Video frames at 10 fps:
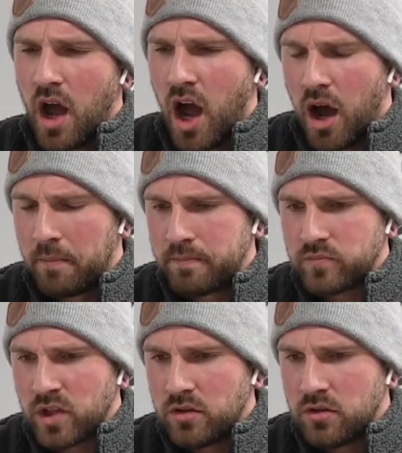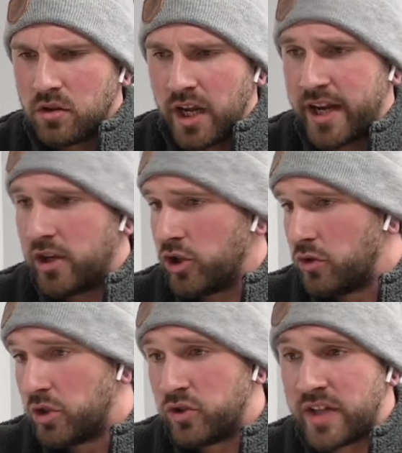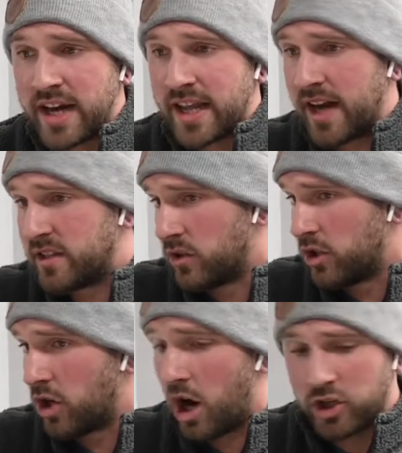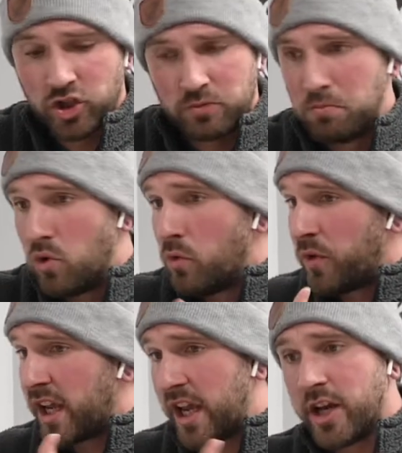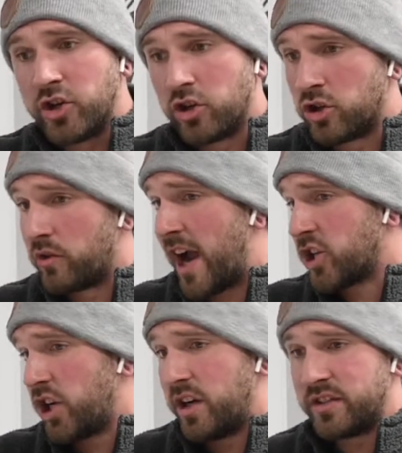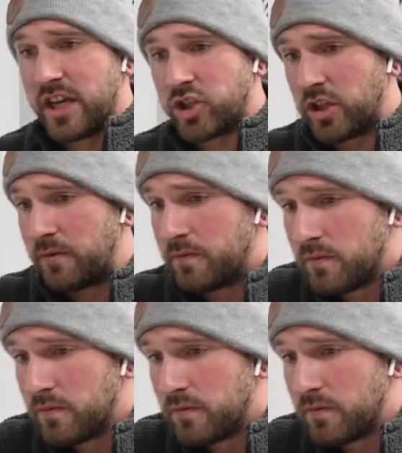And you would do that again until the dog is just moving in your direction and essentially...